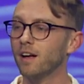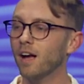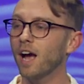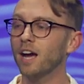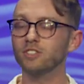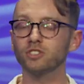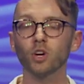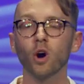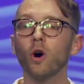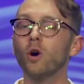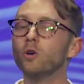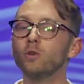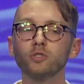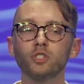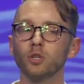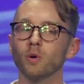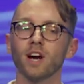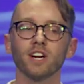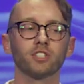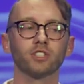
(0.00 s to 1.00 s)
I
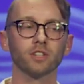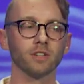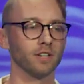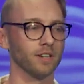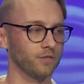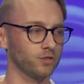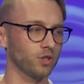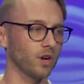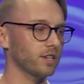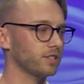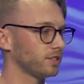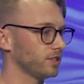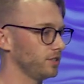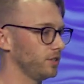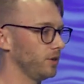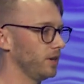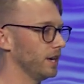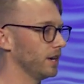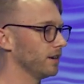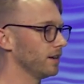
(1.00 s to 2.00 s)
told you I shouldn't have trusted
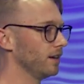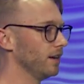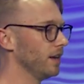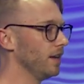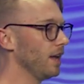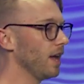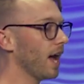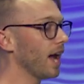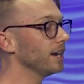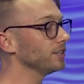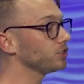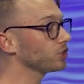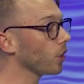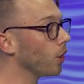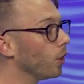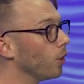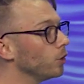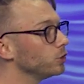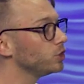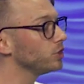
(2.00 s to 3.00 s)
you here. I
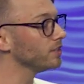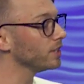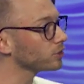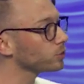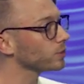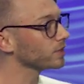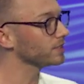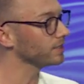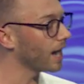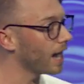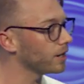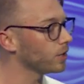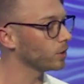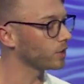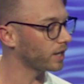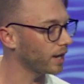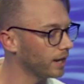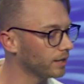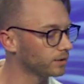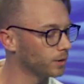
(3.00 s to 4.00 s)
told you this was not
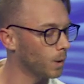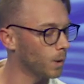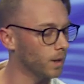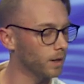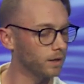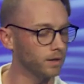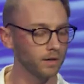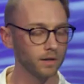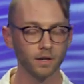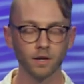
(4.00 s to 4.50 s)
okay, Lord.